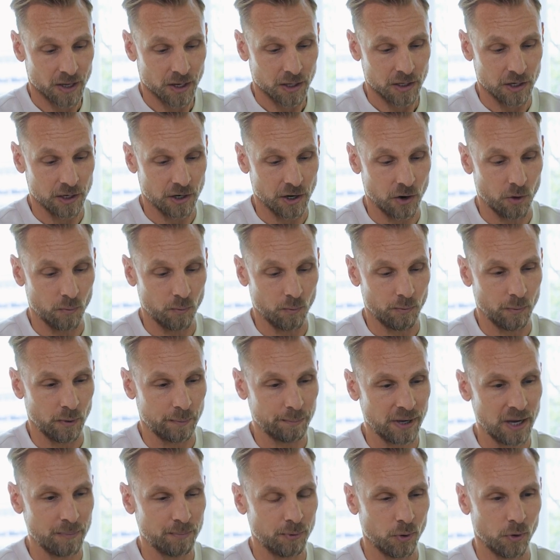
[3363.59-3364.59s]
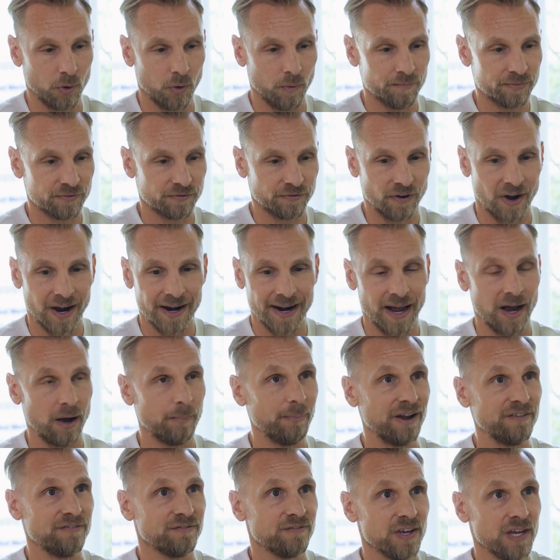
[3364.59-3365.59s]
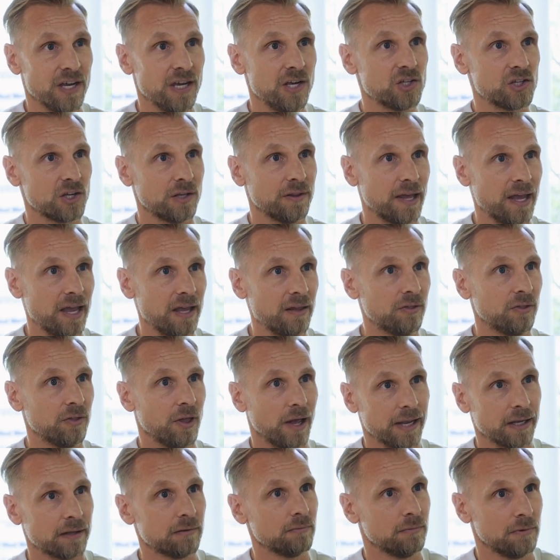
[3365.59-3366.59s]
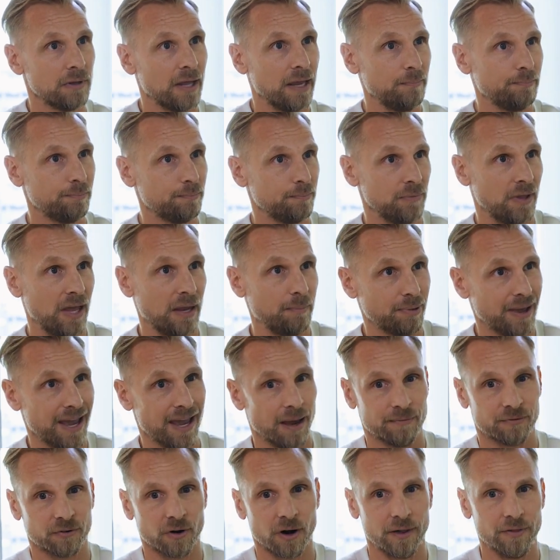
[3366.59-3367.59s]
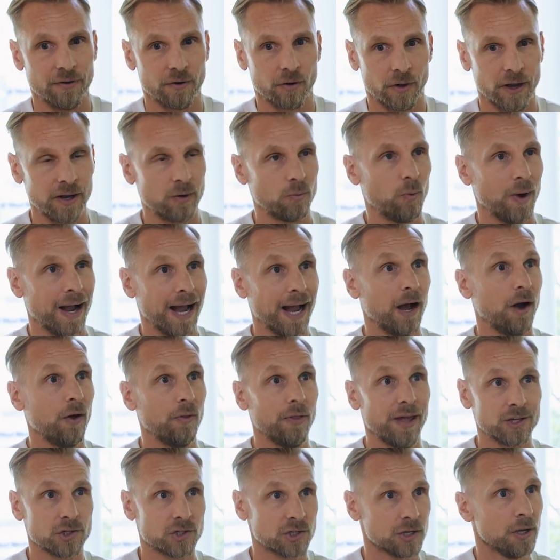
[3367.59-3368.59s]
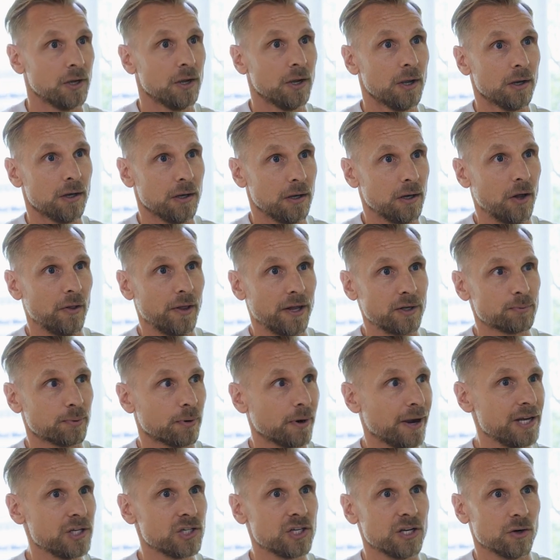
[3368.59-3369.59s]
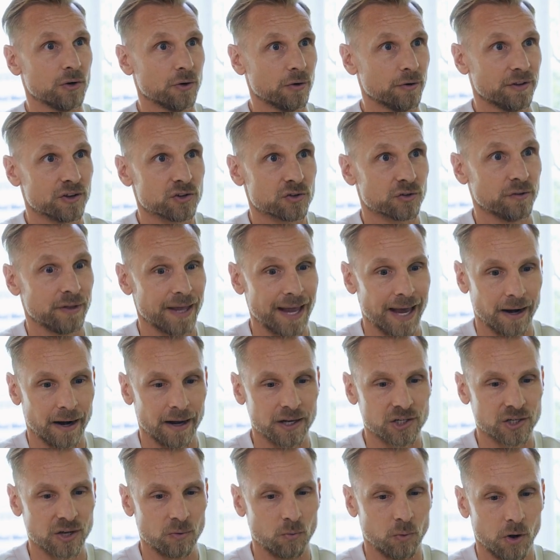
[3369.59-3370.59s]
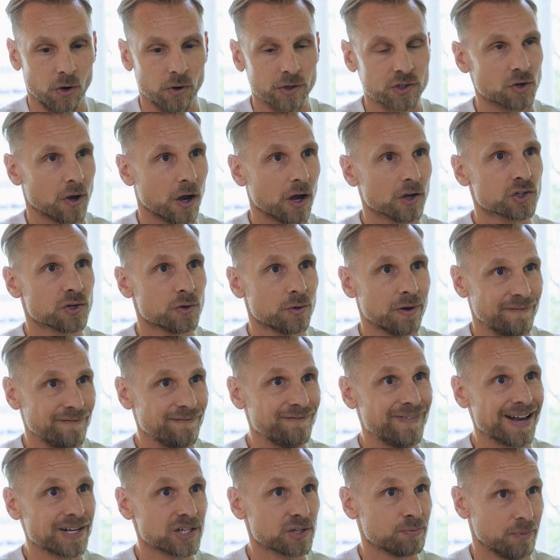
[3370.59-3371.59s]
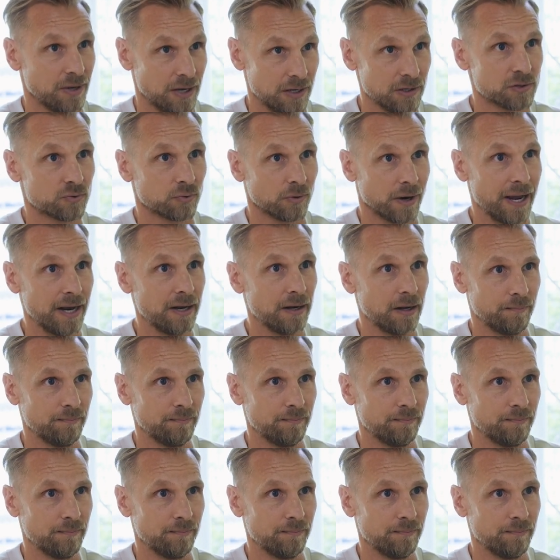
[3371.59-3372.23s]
You know, when people find out my fees and they like they they pay up front and they're like, wow, that's you know, that's pricier or this or that. And I say, well, it's also an investment, right?